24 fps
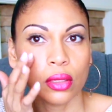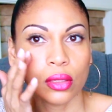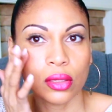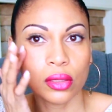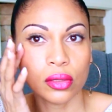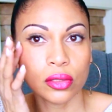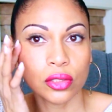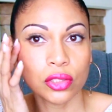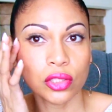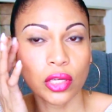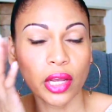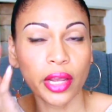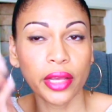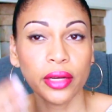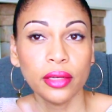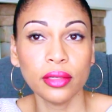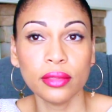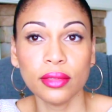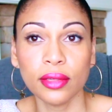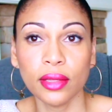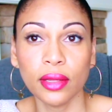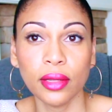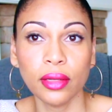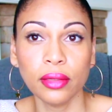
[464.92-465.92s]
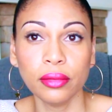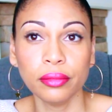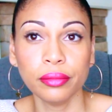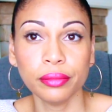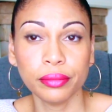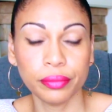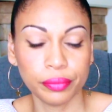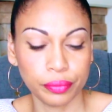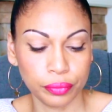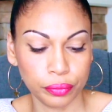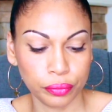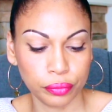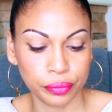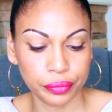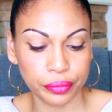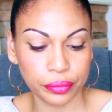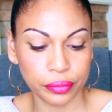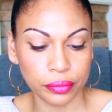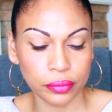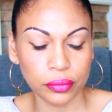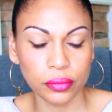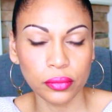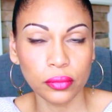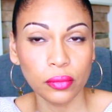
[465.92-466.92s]
Because shine is in.
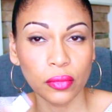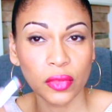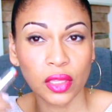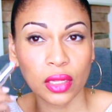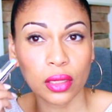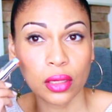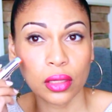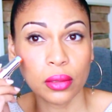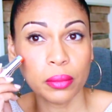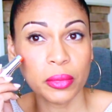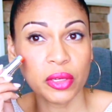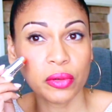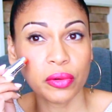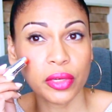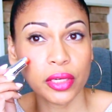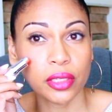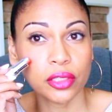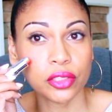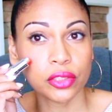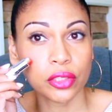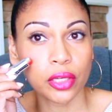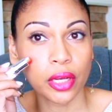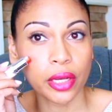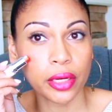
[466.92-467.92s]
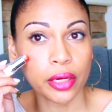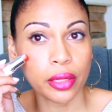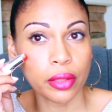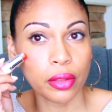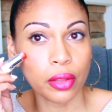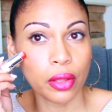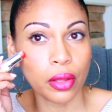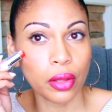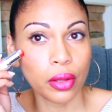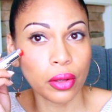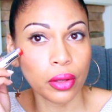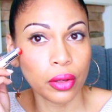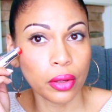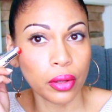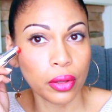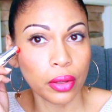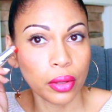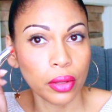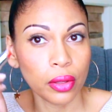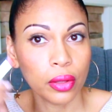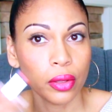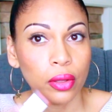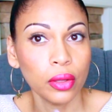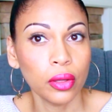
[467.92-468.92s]
I'm already shiny though.
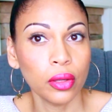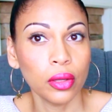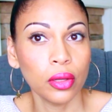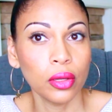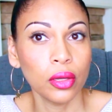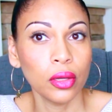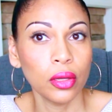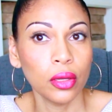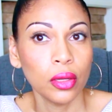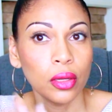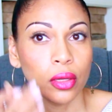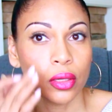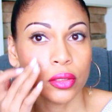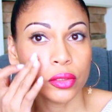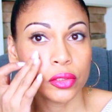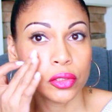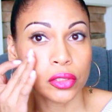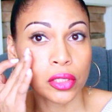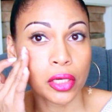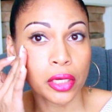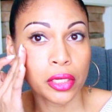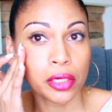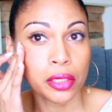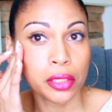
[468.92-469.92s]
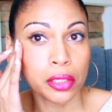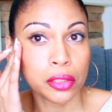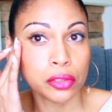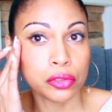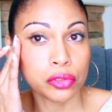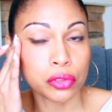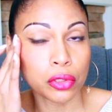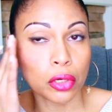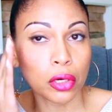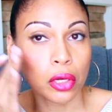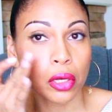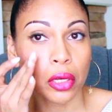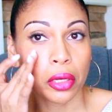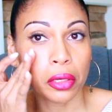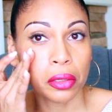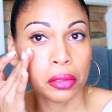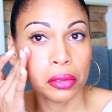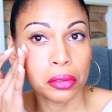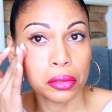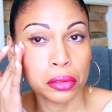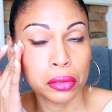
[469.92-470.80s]
Shiny and dry.